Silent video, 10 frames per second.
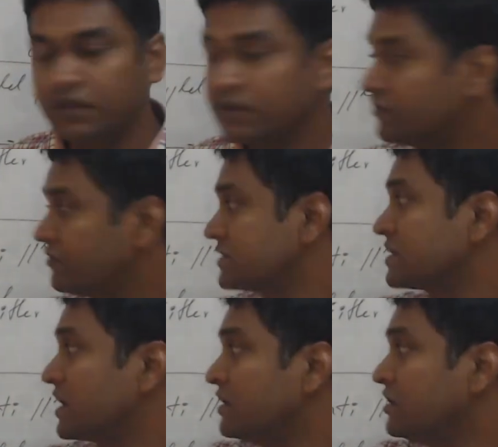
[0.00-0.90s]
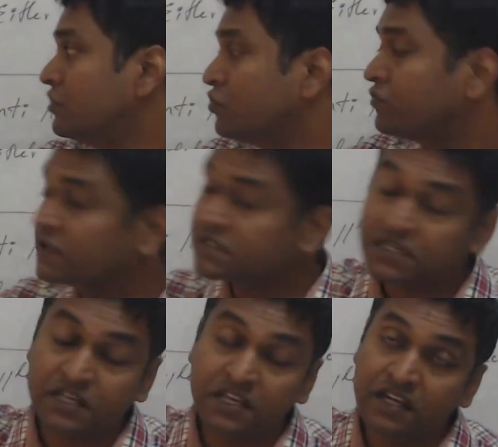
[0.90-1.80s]
First, I need to first
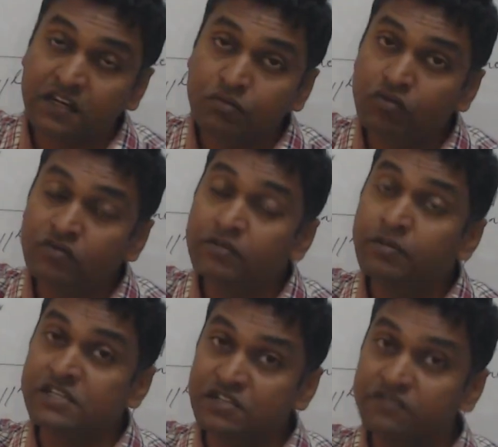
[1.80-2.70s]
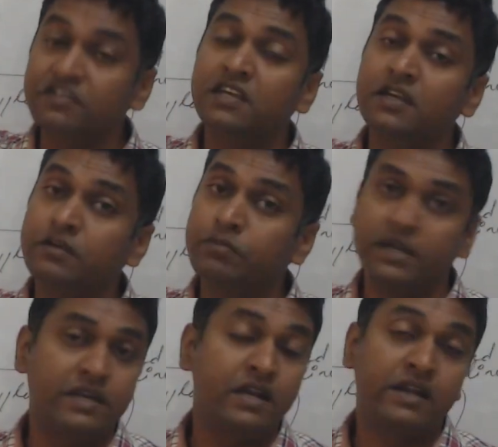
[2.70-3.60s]
create a movie by shifting it by
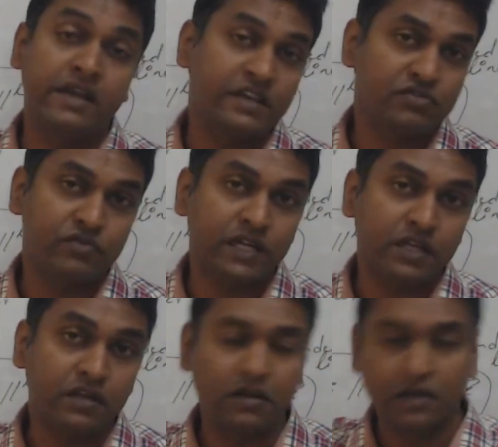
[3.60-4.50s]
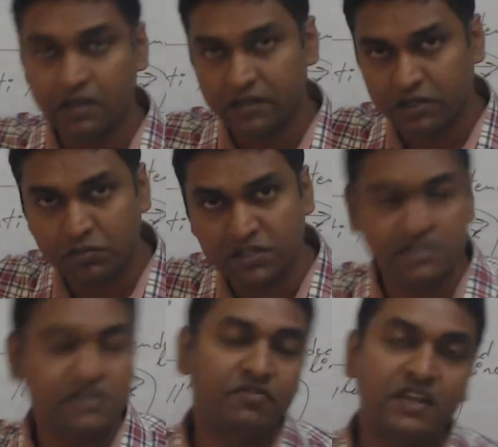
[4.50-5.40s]
delta x vector. That means
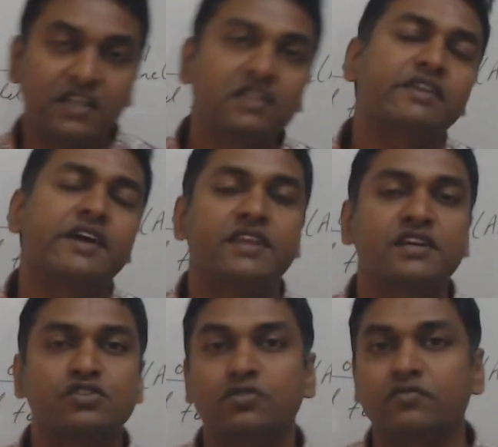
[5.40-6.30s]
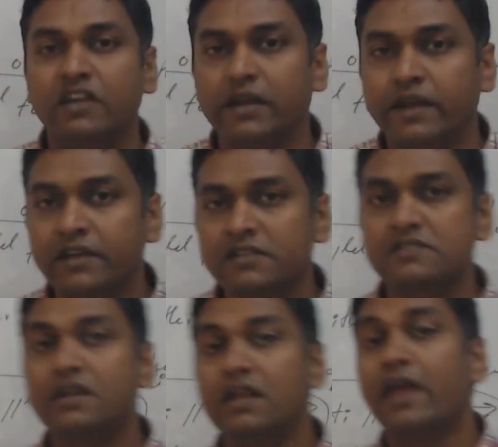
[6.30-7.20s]
defining the direction of delta x.
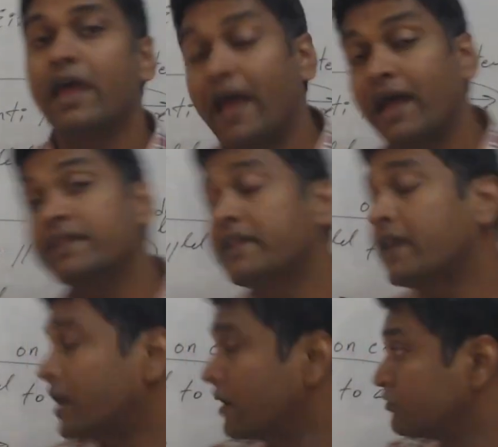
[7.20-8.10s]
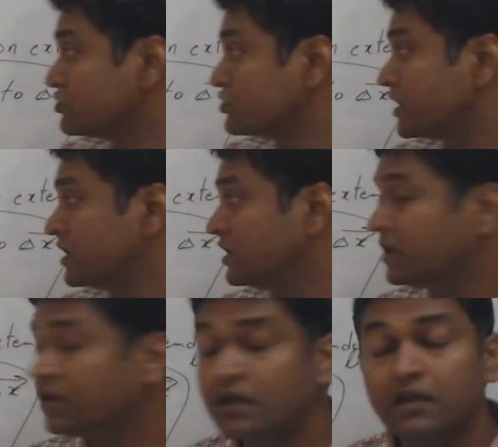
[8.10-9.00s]
And then I have to study
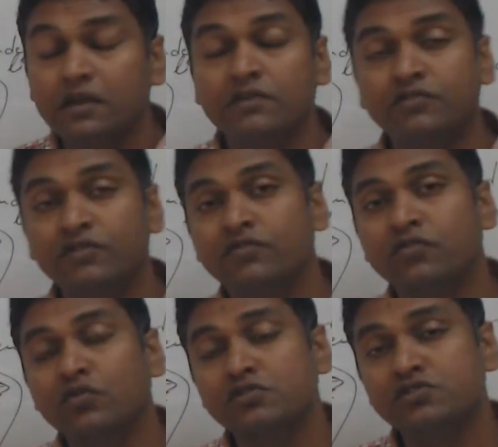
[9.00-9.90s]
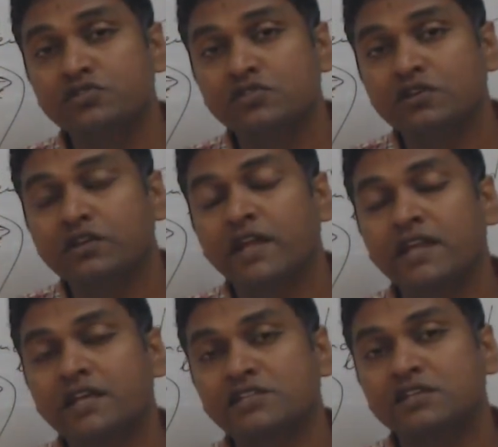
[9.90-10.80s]
if the force
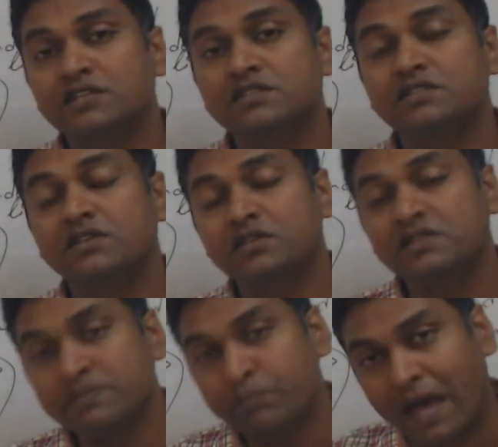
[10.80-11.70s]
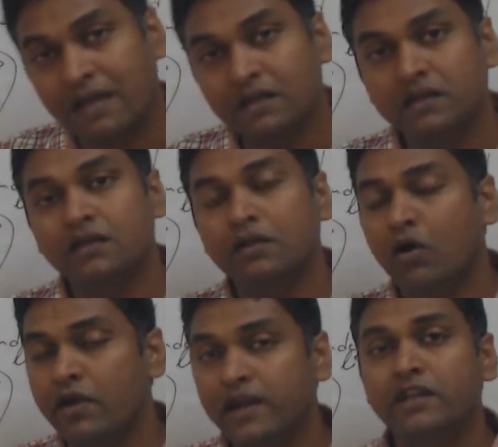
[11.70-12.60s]
direction is parallel or
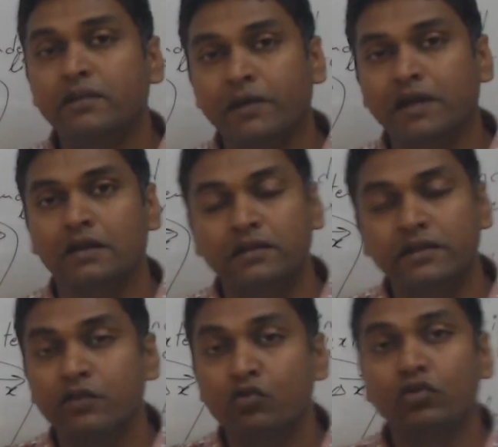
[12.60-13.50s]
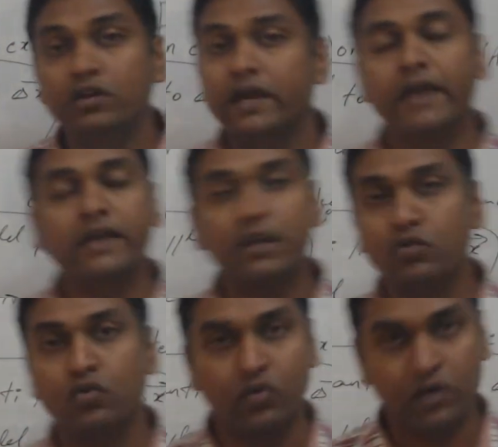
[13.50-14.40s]
anti-parallel. Then only I can know,
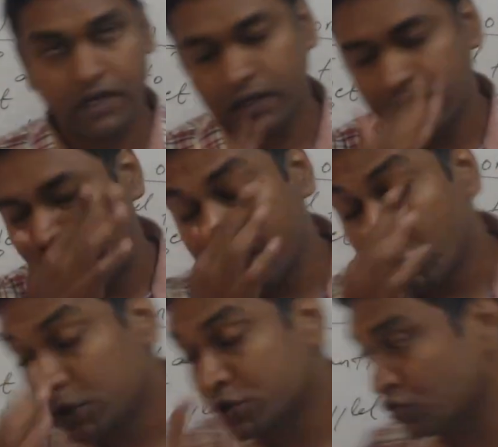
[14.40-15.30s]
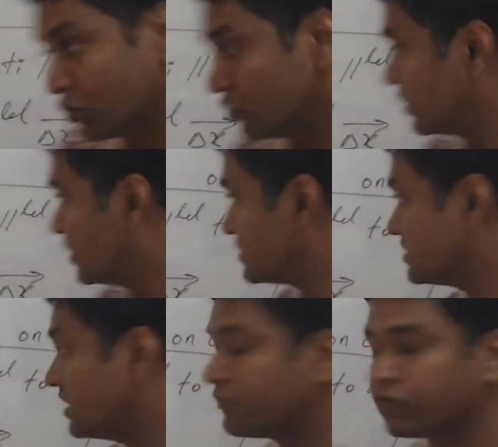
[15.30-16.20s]
correct? And also it is
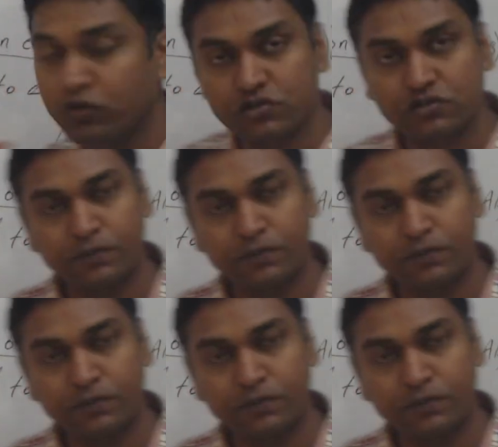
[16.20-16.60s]
net force.